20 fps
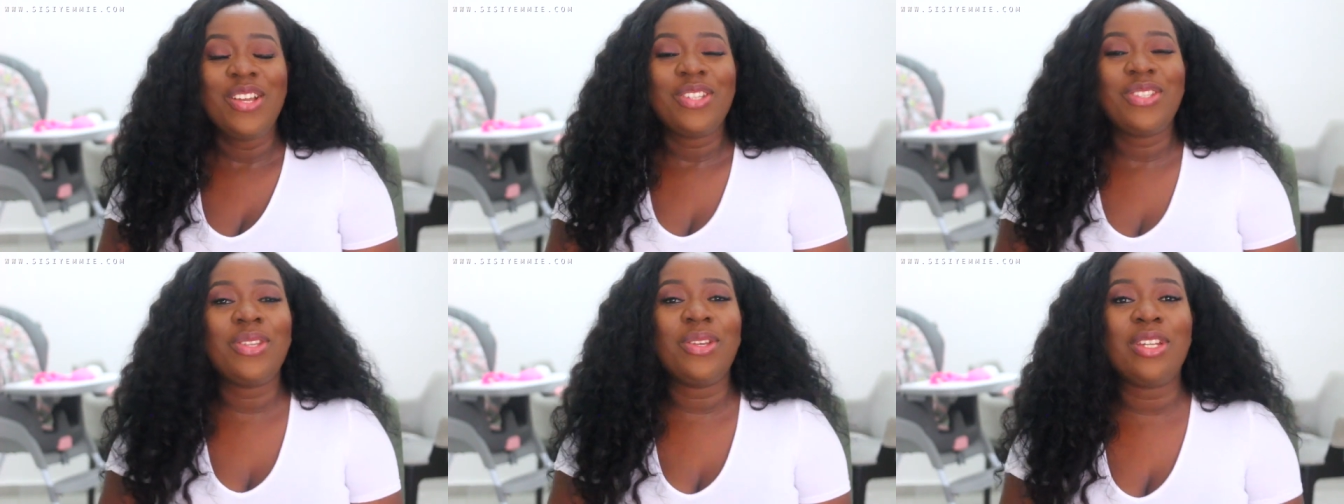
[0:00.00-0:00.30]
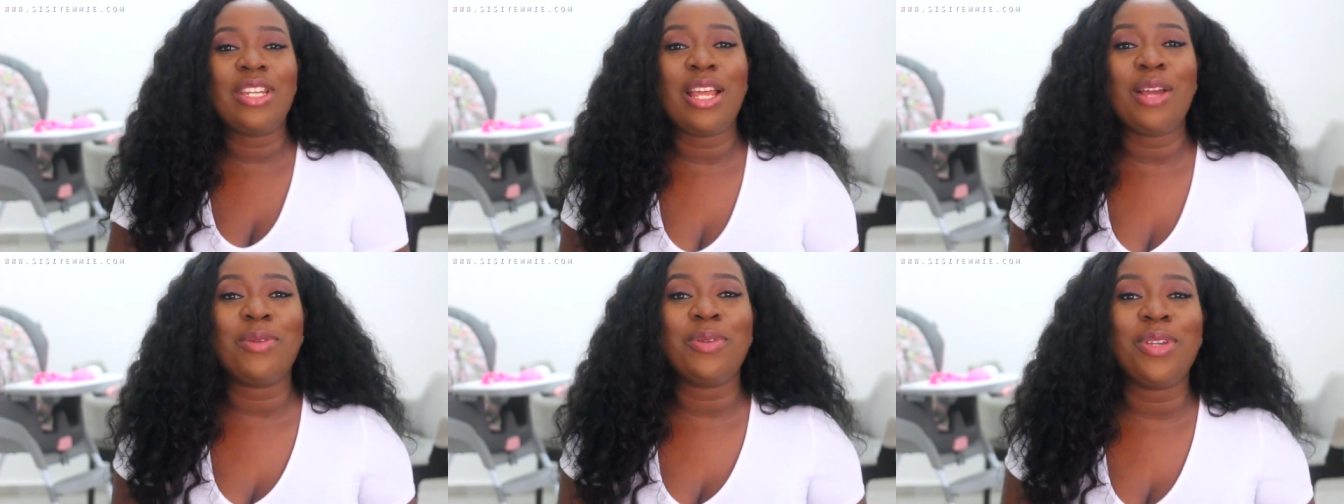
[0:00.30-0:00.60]

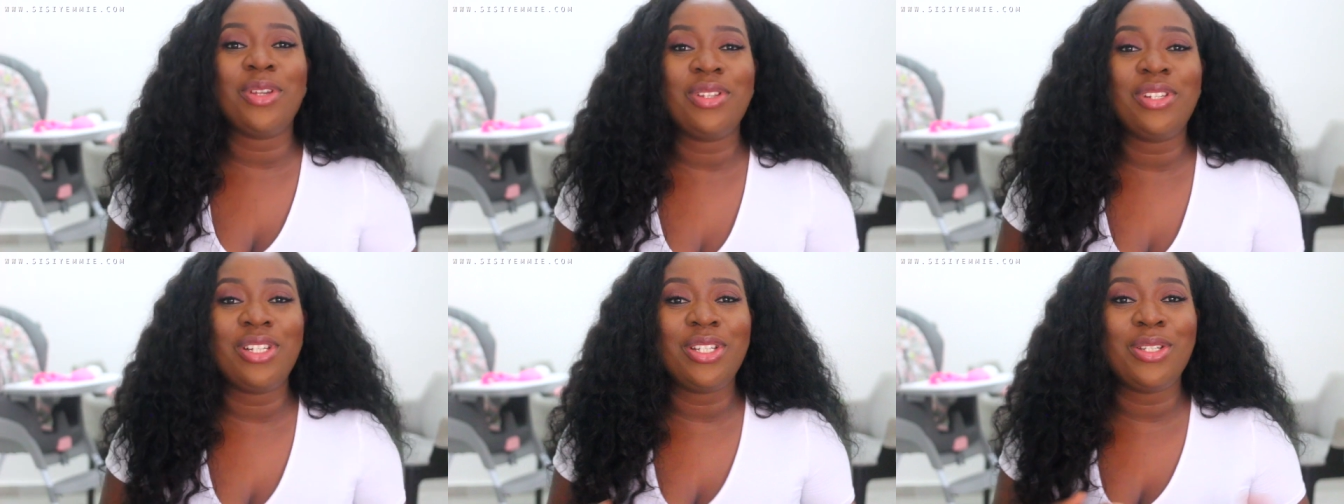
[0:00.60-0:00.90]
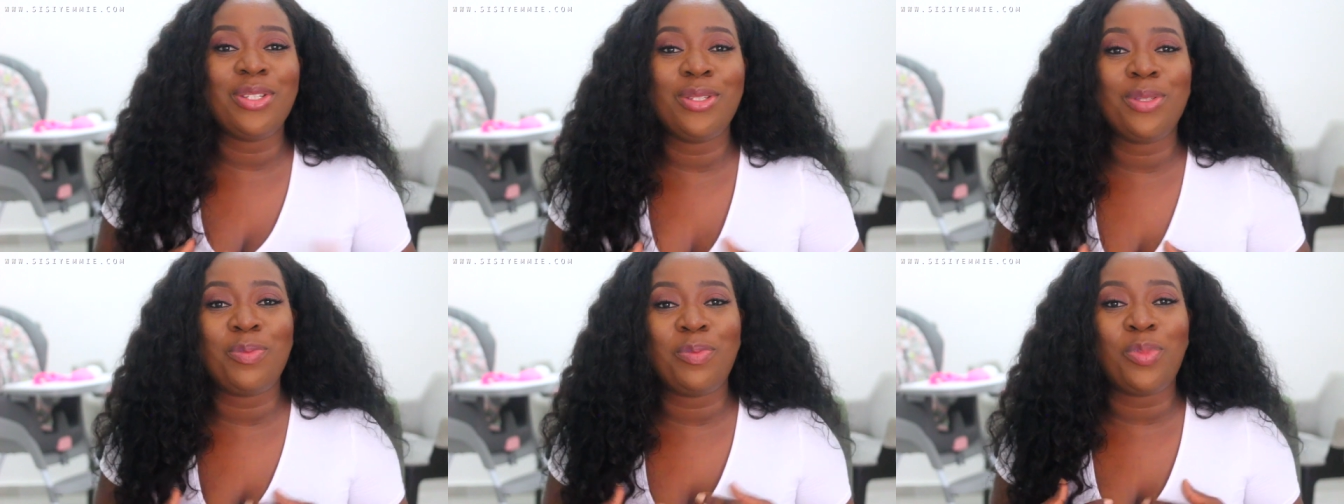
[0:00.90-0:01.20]
So now we only
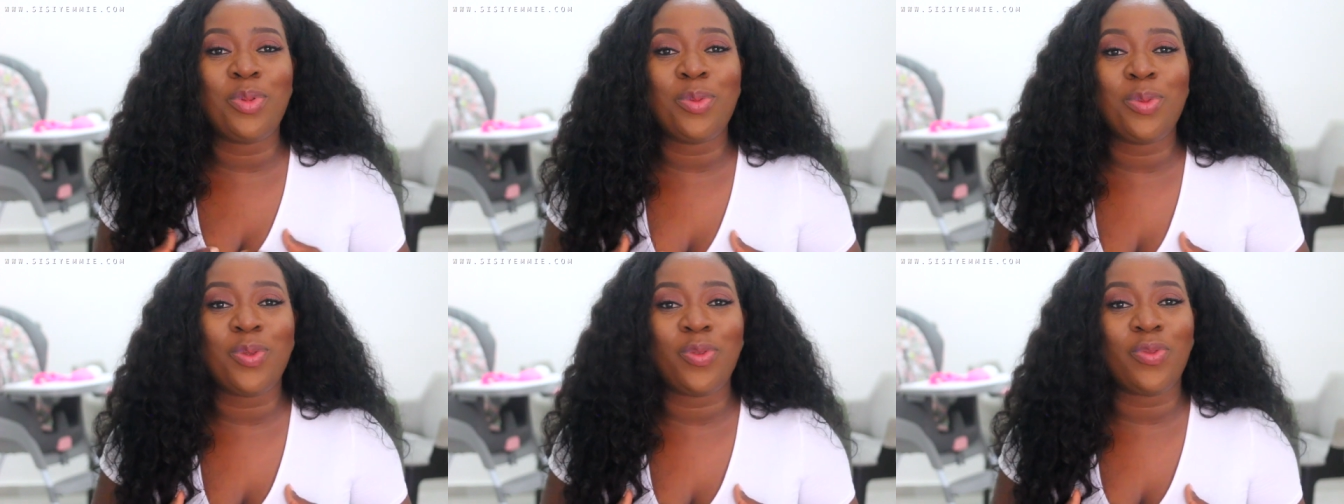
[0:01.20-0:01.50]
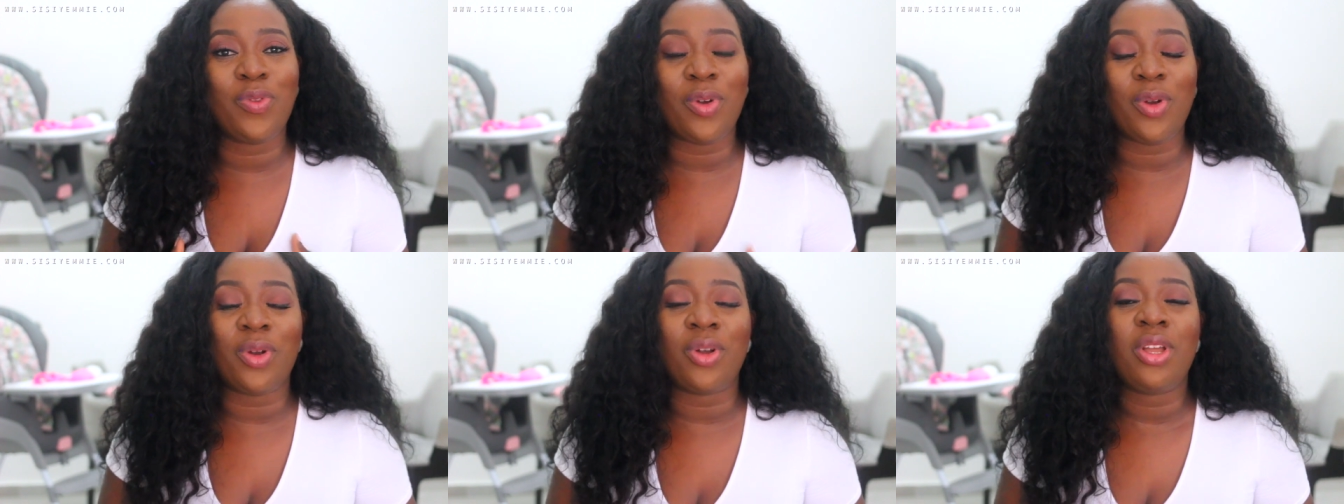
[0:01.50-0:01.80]
use boobs
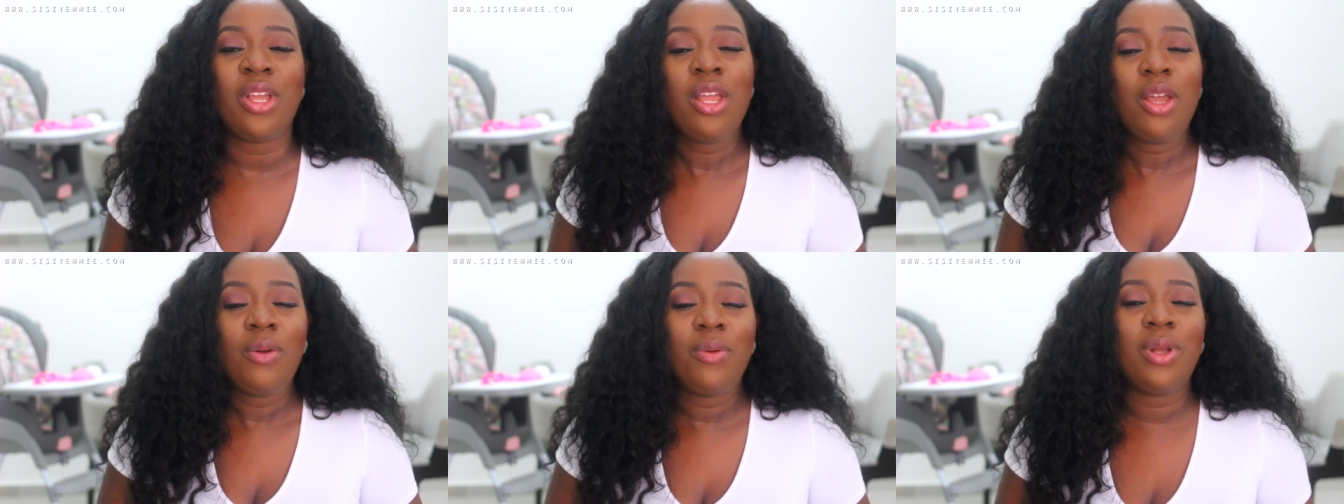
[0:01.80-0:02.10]
for,